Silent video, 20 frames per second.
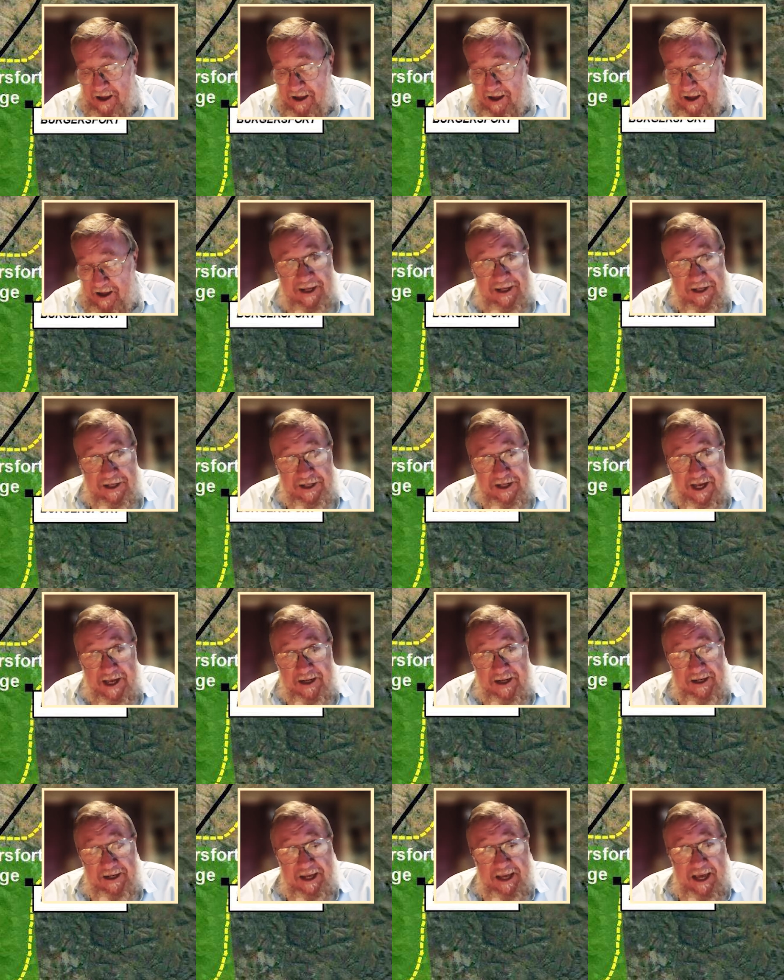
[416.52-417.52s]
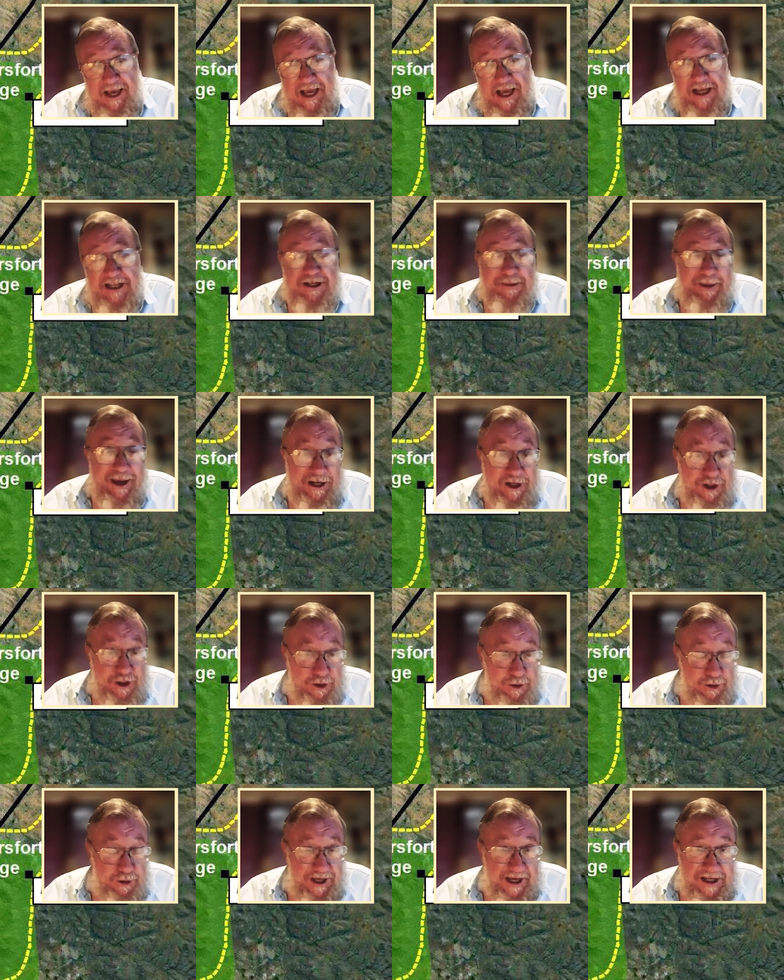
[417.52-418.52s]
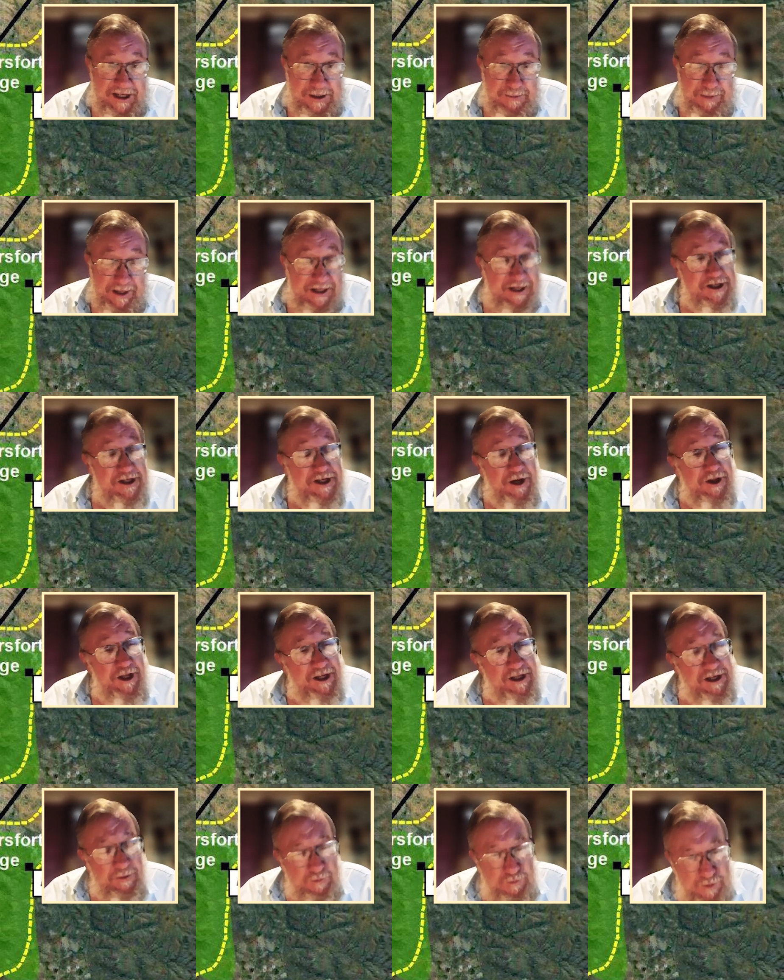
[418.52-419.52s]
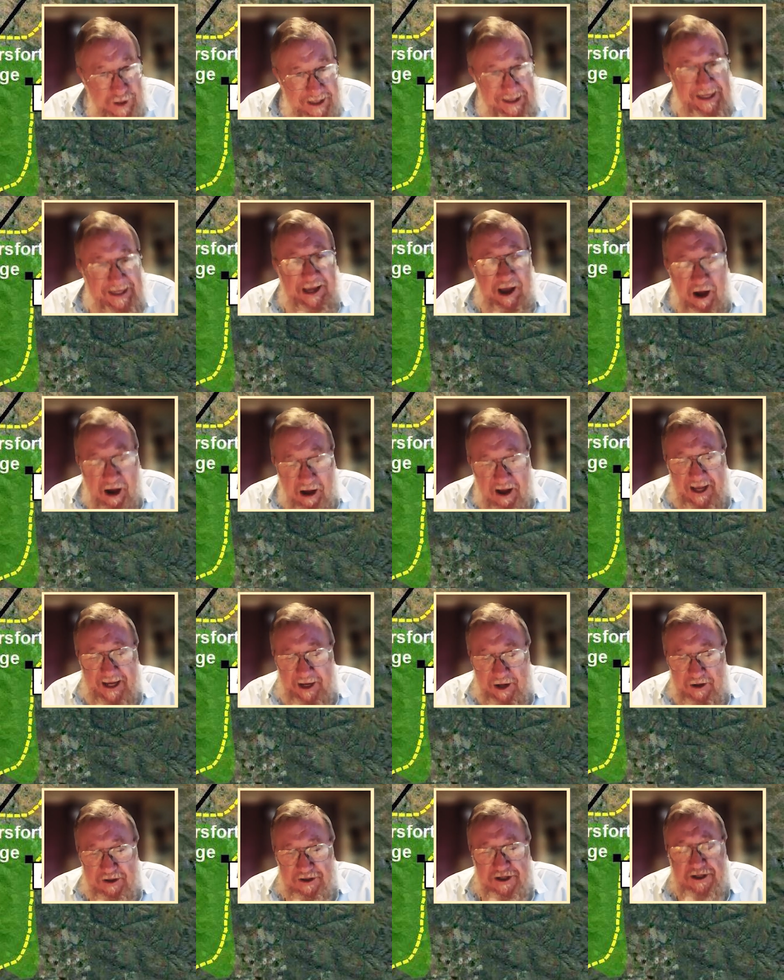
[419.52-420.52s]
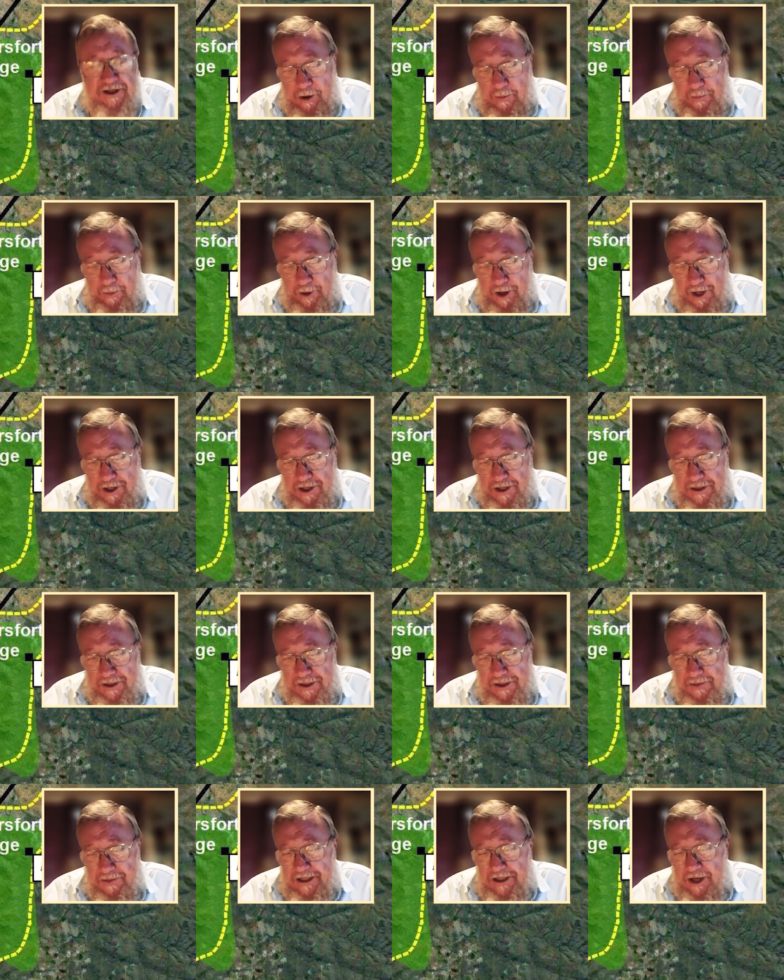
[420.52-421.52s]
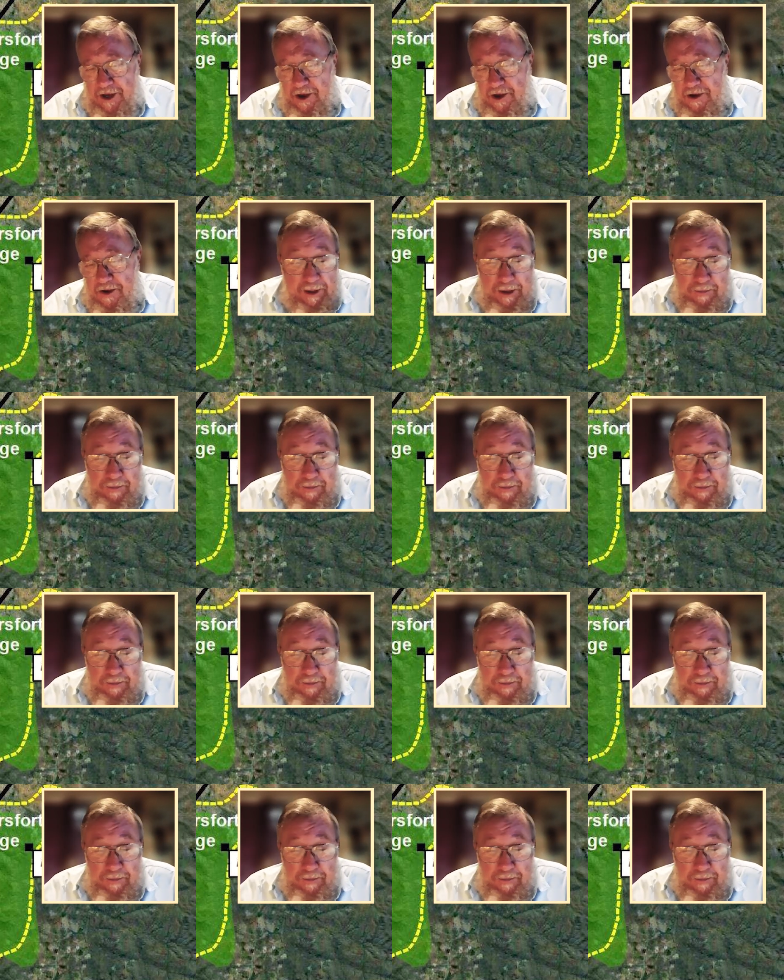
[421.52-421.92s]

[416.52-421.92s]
as I understand it, is about 2,000 metres. So these are really high-cost operations. So the